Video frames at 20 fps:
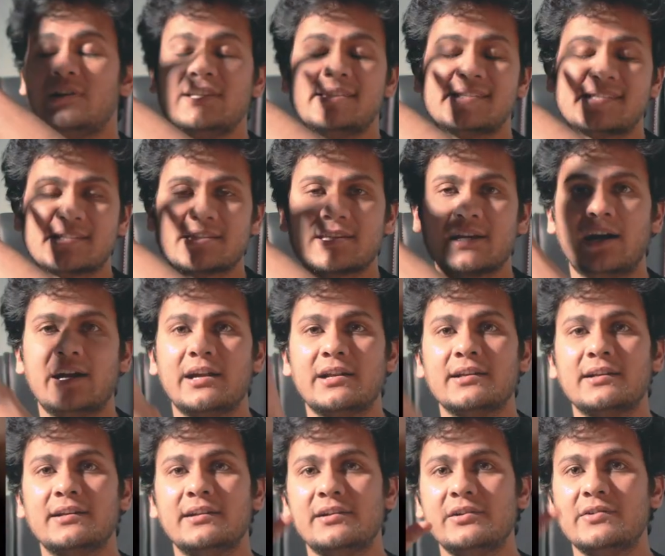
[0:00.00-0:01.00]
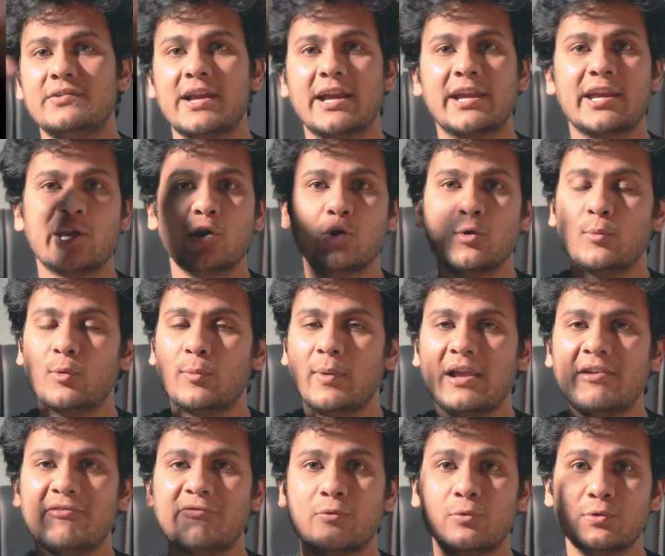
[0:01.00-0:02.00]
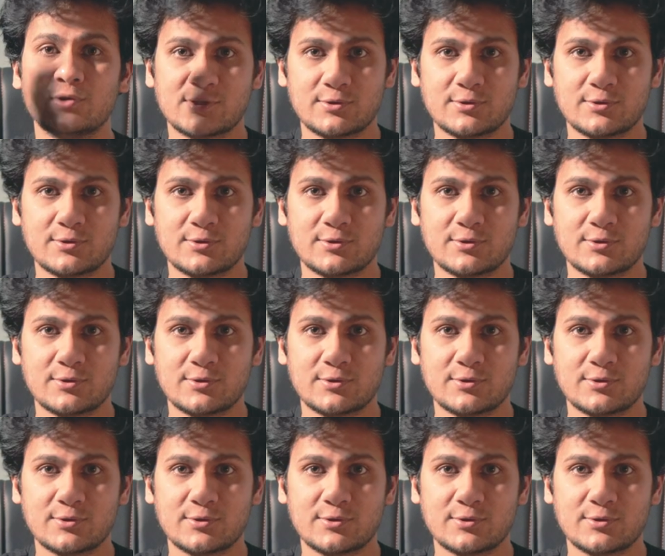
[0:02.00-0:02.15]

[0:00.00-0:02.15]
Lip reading: start dragging your mobile phone,